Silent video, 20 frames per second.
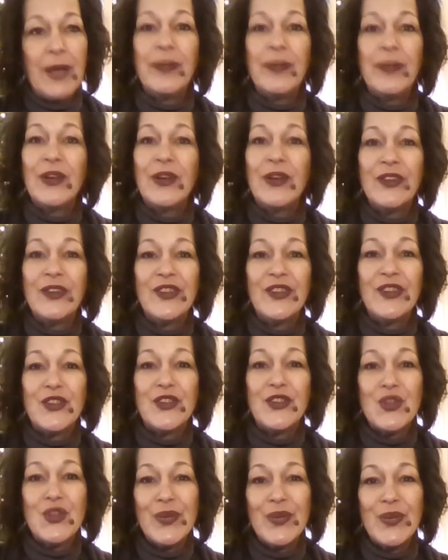because it's
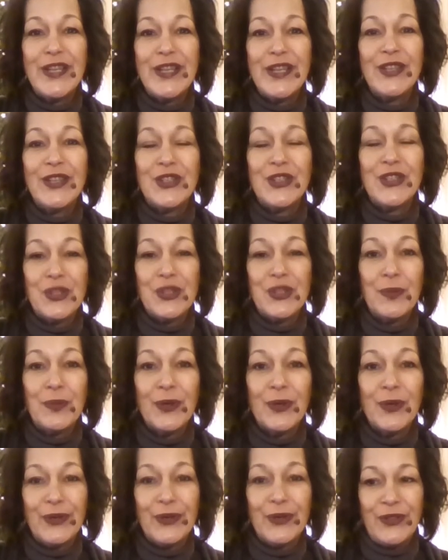joining the
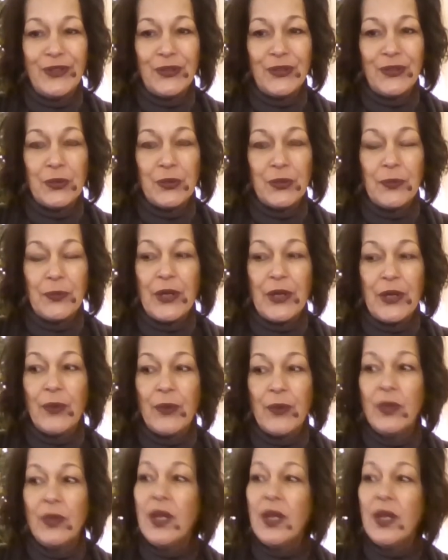Jupiter in Scorpio.